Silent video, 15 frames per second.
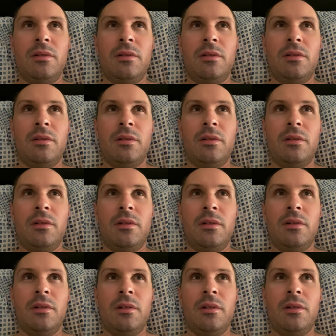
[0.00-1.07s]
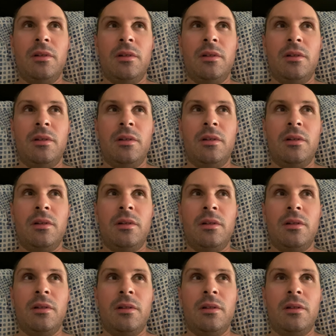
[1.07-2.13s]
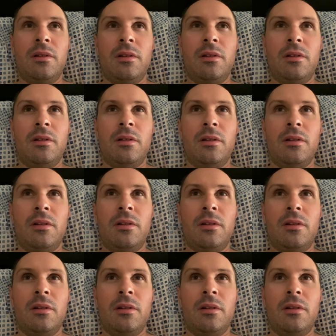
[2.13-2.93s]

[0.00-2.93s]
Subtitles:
(no one is talking)